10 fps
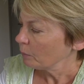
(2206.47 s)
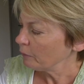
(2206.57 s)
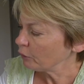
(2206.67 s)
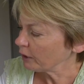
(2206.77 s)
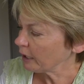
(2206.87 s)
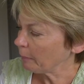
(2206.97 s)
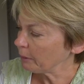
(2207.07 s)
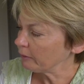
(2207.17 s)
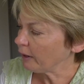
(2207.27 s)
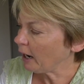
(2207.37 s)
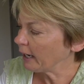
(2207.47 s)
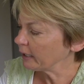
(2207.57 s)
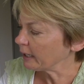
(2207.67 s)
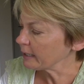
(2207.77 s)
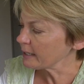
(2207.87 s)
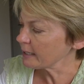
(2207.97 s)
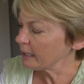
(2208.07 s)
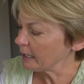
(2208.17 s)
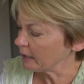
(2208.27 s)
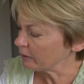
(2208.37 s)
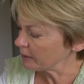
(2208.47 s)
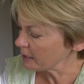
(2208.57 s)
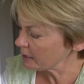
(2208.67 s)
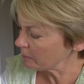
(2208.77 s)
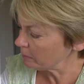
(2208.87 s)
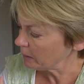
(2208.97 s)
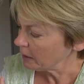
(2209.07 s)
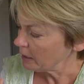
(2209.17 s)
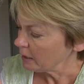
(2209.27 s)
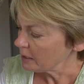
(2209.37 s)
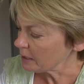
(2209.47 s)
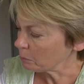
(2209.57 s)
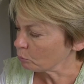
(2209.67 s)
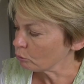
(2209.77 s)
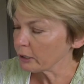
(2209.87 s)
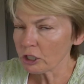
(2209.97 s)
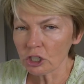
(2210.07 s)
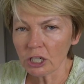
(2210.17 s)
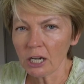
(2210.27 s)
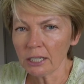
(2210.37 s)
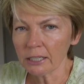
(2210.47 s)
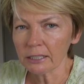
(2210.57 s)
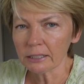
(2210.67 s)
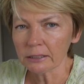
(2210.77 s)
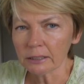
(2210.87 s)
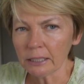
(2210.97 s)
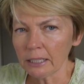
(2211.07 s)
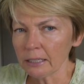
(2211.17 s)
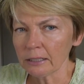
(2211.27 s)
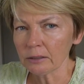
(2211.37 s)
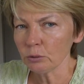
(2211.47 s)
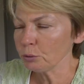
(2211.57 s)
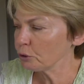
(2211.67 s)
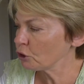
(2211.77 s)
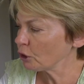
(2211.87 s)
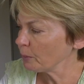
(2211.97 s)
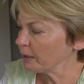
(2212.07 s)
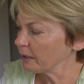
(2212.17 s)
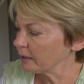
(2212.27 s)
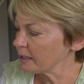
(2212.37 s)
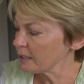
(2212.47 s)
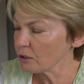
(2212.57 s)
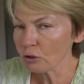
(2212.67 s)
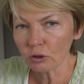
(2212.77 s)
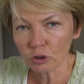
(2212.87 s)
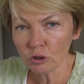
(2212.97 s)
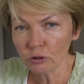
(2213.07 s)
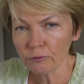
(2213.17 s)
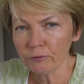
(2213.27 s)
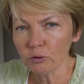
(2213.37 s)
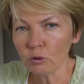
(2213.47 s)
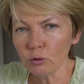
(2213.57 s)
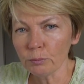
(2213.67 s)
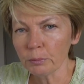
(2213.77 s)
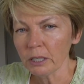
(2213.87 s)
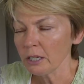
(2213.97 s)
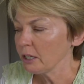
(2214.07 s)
We've got a couple of highlights here and some rich colour here, all showing that this has got good form,